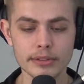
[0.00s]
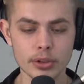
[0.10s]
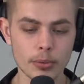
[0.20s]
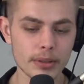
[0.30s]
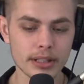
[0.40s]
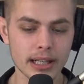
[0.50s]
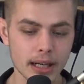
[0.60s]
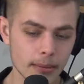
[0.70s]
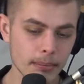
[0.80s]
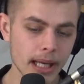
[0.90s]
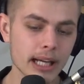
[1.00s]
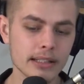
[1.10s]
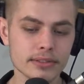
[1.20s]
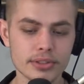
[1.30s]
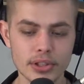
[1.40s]
It told me to come
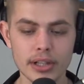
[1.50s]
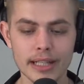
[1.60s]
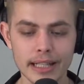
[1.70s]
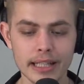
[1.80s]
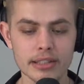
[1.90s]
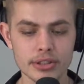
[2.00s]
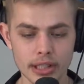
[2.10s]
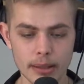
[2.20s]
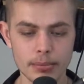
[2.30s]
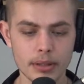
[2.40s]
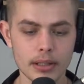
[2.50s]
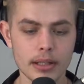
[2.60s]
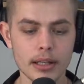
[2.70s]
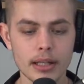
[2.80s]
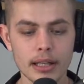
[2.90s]
back and start getting in shape.
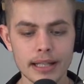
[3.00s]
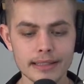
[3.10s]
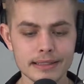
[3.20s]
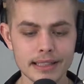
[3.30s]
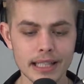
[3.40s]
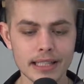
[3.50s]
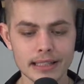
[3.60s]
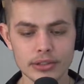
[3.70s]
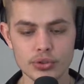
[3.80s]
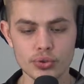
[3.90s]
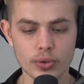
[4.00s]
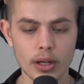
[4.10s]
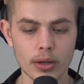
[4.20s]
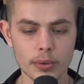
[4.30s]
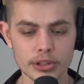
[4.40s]
It's said that the
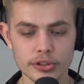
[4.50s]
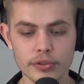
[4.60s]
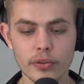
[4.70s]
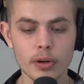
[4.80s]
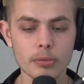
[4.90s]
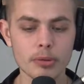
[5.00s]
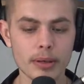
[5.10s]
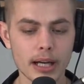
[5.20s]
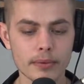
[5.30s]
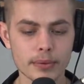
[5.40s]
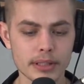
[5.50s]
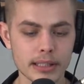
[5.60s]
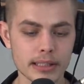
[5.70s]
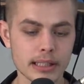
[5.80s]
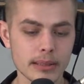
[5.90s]
drug, which is far more powerful
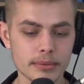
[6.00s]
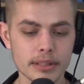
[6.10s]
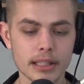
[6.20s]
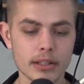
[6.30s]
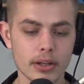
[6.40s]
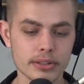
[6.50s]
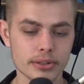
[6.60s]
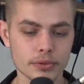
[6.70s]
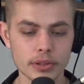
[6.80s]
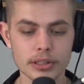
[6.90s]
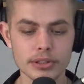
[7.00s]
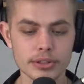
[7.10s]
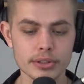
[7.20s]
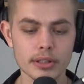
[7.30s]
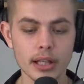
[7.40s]
than DMT, causes
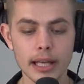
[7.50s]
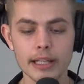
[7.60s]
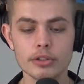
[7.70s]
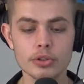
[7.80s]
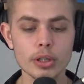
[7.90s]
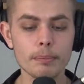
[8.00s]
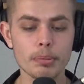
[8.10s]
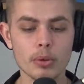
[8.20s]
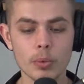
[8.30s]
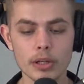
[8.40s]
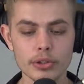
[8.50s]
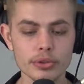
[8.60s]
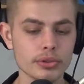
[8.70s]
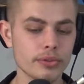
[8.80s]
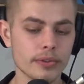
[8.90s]
religious like trip where
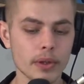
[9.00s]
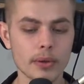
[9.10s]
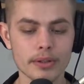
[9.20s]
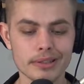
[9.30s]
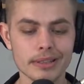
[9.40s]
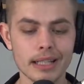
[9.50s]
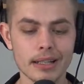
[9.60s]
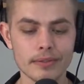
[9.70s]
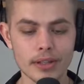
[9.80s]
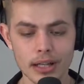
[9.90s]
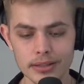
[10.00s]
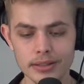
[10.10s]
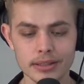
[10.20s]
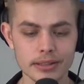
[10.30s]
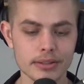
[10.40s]
users feel their state of
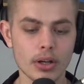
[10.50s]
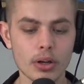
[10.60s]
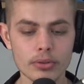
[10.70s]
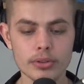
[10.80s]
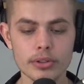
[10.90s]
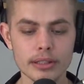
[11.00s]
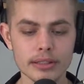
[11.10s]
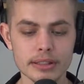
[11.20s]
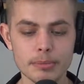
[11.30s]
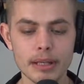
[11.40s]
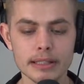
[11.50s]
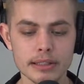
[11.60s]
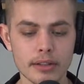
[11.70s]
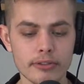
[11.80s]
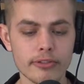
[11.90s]
consciousness altered in the
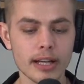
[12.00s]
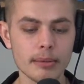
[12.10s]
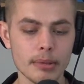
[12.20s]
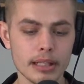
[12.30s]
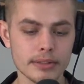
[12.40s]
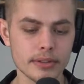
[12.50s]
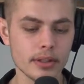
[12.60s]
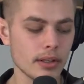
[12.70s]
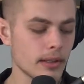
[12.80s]
space of five minutes.